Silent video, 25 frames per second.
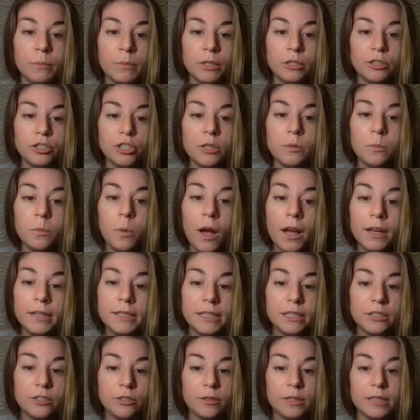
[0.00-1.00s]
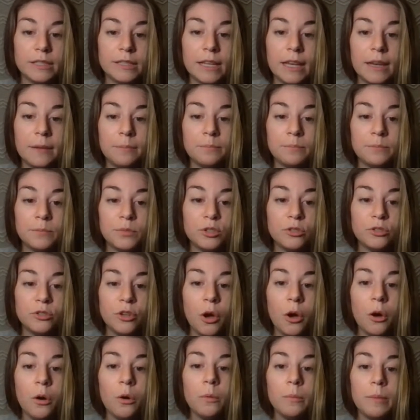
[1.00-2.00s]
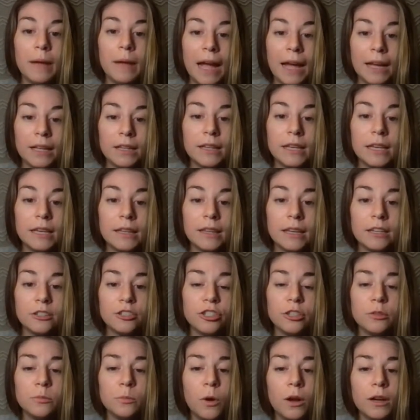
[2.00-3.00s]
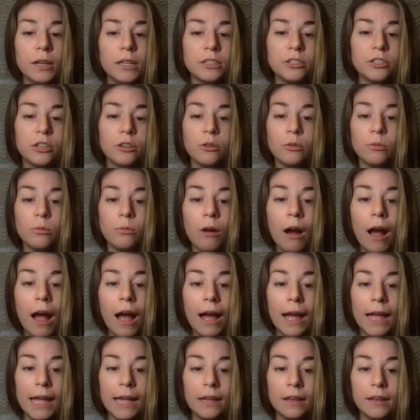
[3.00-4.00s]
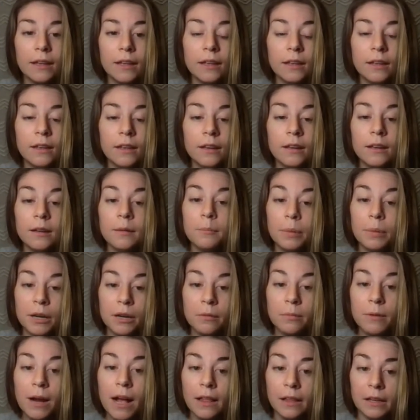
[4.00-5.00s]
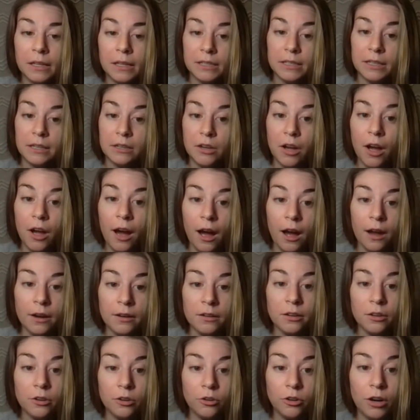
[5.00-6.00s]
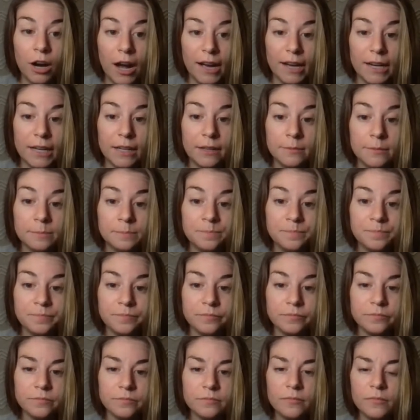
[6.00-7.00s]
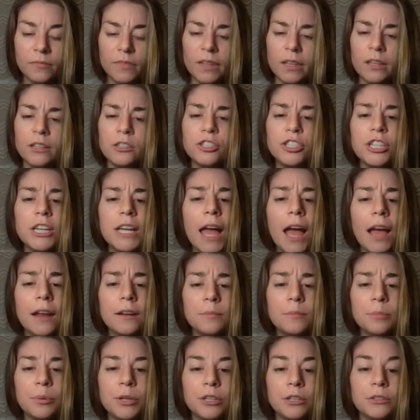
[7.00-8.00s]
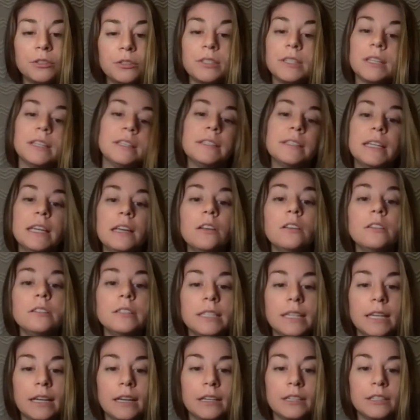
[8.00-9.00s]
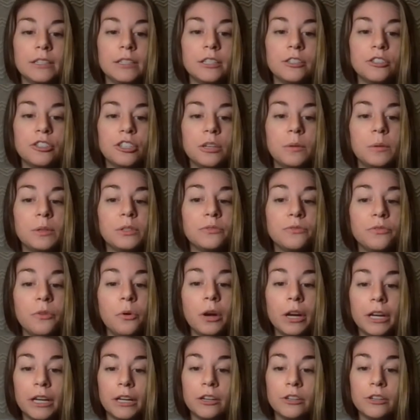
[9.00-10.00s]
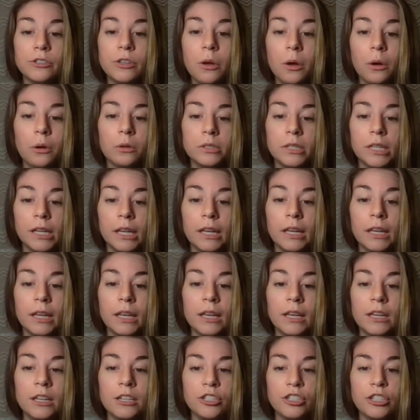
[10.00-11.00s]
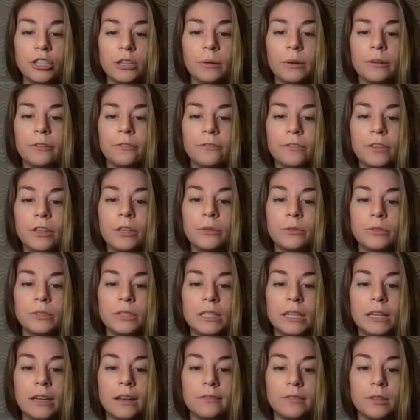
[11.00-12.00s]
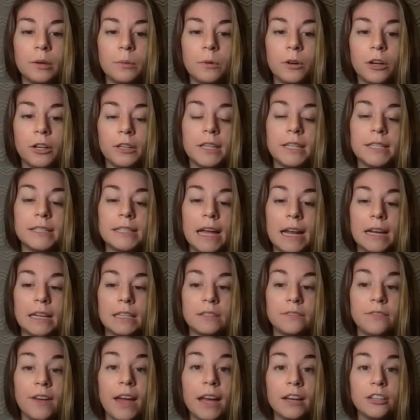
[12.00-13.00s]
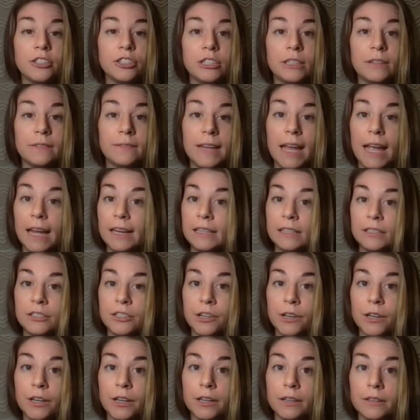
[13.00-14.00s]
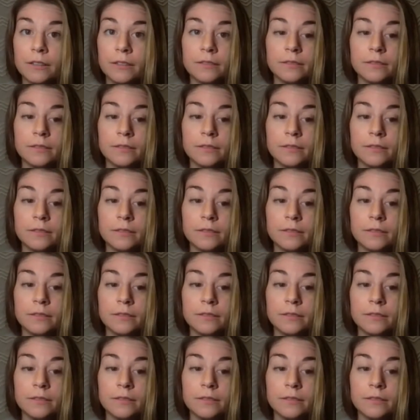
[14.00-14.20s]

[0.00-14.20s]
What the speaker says: She wanted to escape so badly that she wanted to cry, but Aurella did not cry. She hadn't produced a single tear since she was 4 years old. She refused to give the world the satisfaction of getting to her.